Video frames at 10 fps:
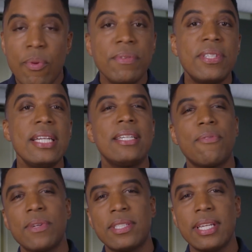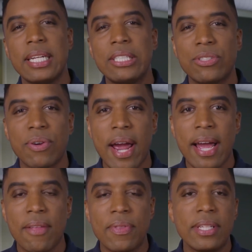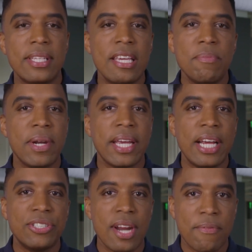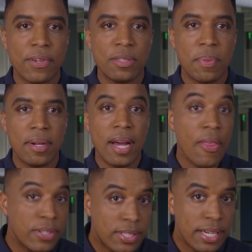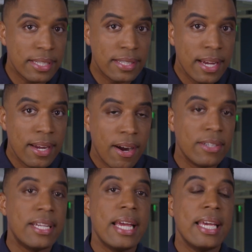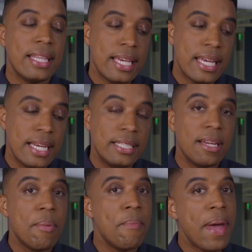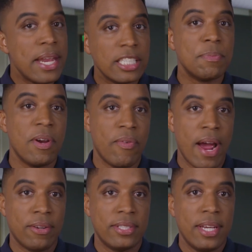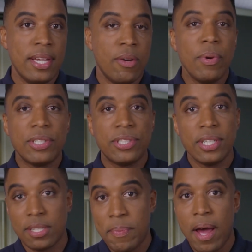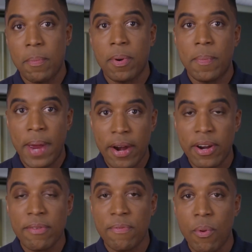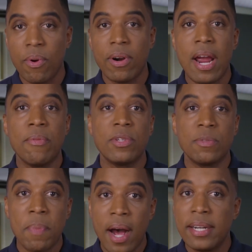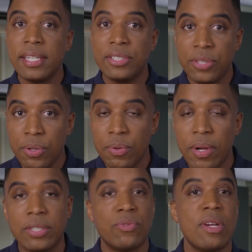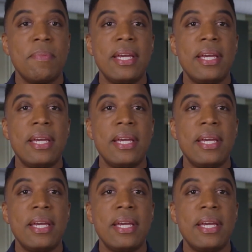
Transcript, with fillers: We've seen different cities try out these heat mitigation efforts, but other cities are taking the heat management route. which is about preparing for and responding to extreme